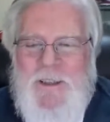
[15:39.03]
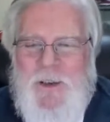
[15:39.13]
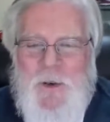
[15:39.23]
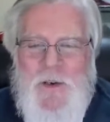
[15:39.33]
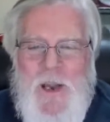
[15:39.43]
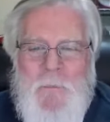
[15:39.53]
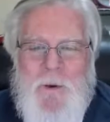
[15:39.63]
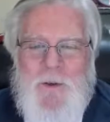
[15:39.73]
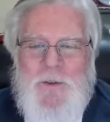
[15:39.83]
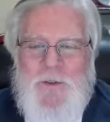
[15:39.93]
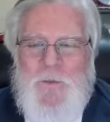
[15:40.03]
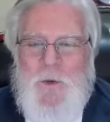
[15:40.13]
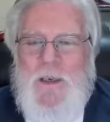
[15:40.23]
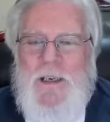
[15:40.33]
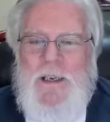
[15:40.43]
her numbers for
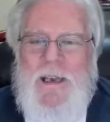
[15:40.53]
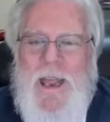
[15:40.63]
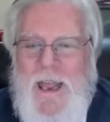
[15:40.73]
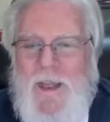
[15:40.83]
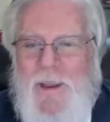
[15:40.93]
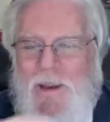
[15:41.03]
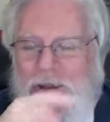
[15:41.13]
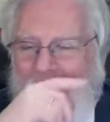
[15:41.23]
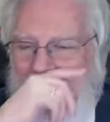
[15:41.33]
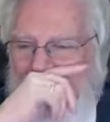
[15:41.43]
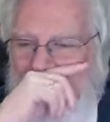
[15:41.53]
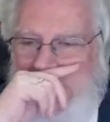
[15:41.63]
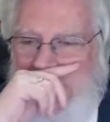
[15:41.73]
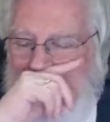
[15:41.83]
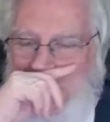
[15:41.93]
getting add-ons and things
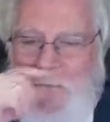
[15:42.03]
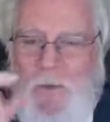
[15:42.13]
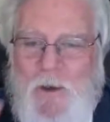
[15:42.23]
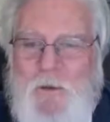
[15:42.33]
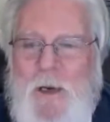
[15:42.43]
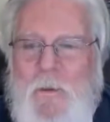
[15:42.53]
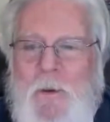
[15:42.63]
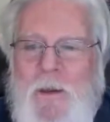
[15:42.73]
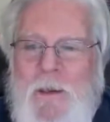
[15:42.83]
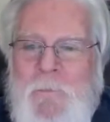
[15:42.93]
like that were incredible.